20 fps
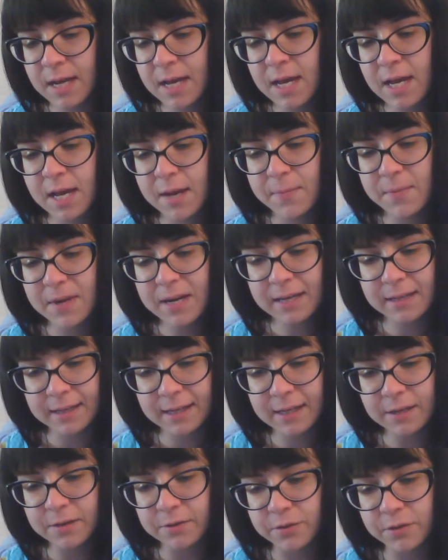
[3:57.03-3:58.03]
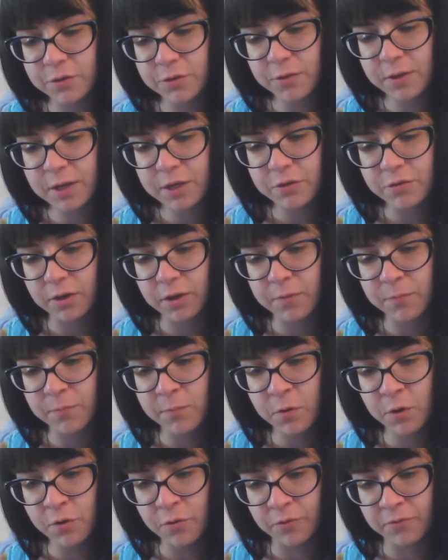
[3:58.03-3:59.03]
A minute later, the tree trunk
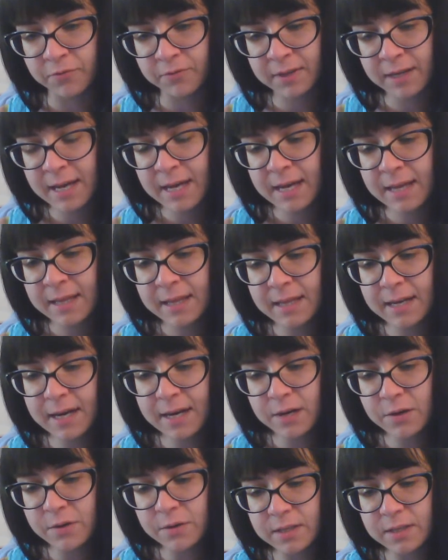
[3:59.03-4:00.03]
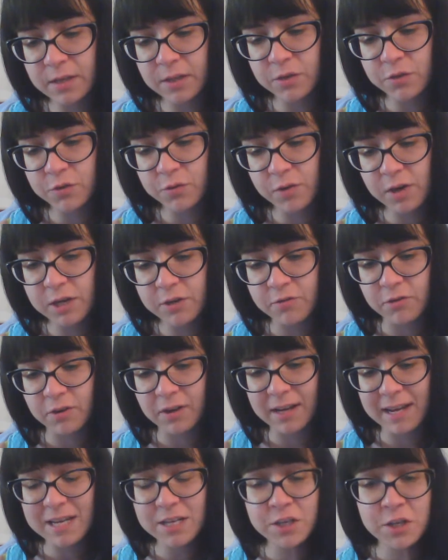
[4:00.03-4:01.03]
moved. Then I noticed tree trunk
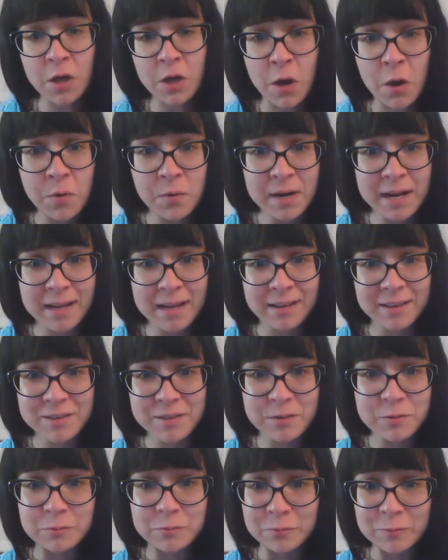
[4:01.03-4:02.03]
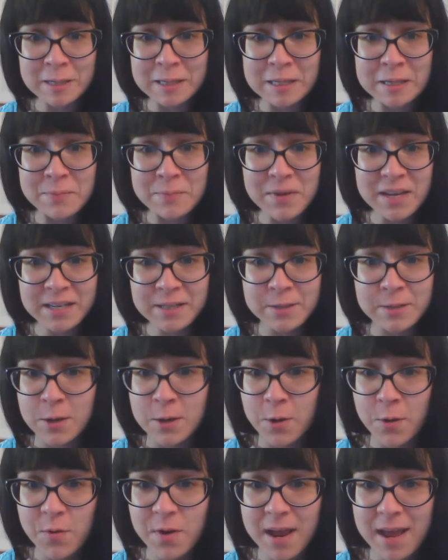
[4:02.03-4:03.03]
had toenails, really big
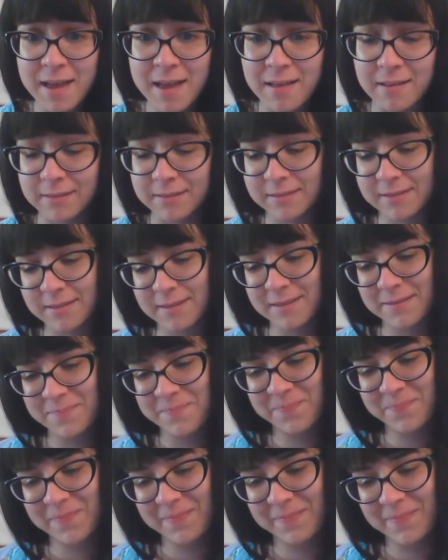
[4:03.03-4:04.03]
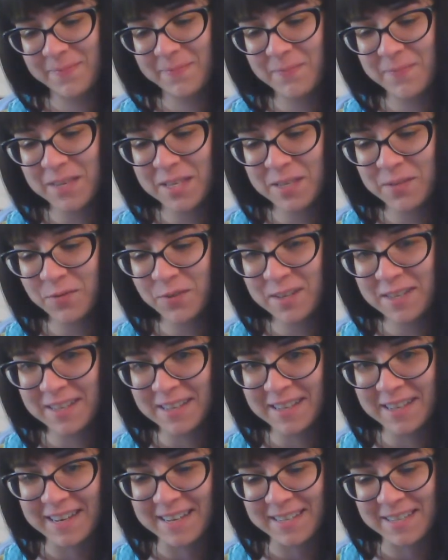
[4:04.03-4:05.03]
toenails. "Miss
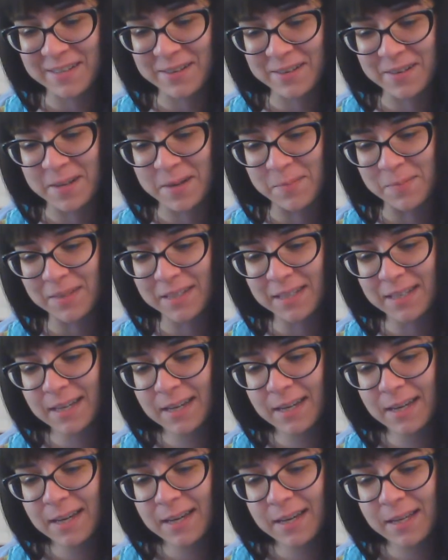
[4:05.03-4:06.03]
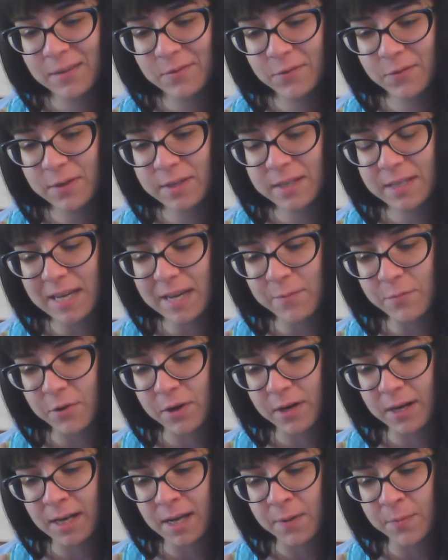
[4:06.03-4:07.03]
Frizzle," I screamed. The Frizz came
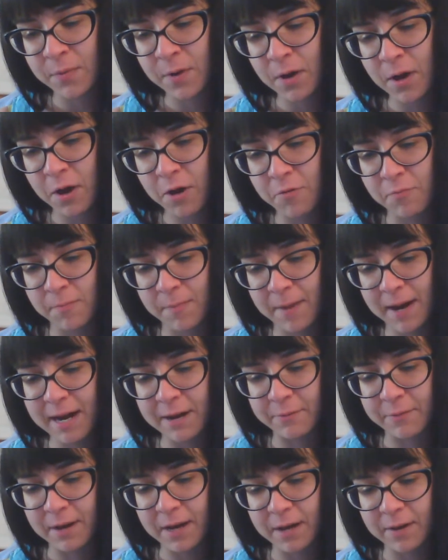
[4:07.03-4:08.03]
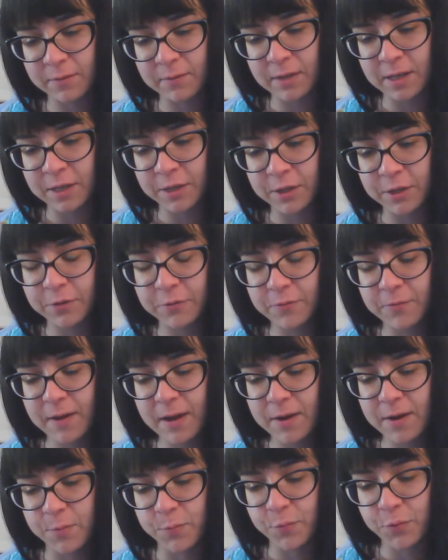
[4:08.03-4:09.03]
running up. "Oh my, Ralphie, you
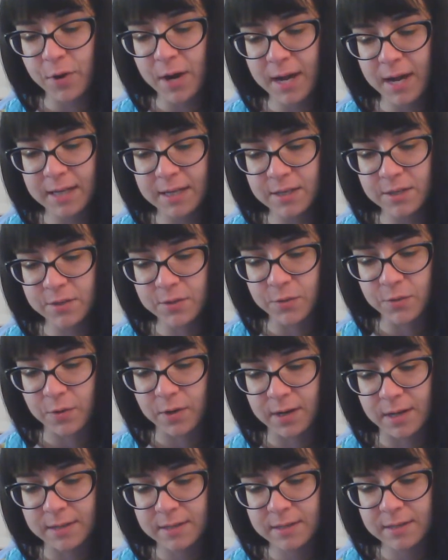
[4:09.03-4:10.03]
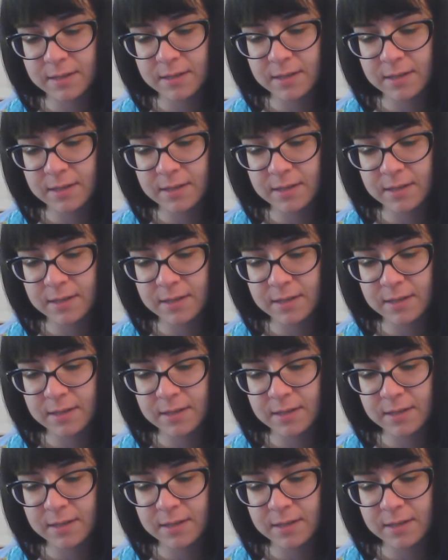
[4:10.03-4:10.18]
found a Brachiosaurus."